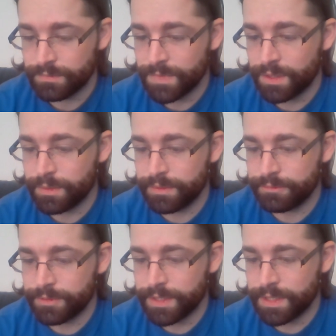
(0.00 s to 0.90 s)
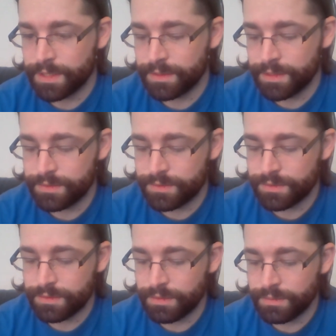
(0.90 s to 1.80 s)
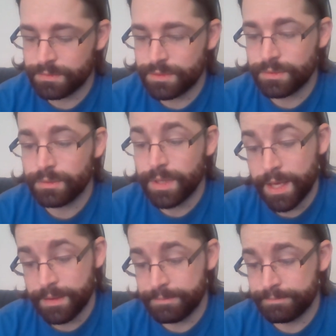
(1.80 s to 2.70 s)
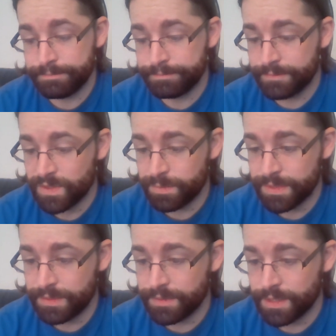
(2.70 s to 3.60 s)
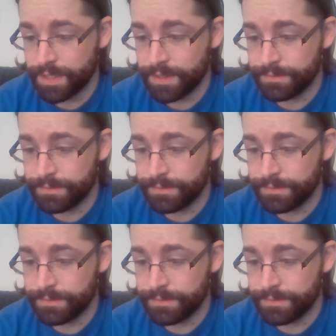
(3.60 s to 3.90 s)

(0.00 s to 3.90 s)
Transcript: You know, forget that. Let's just go to him specifically.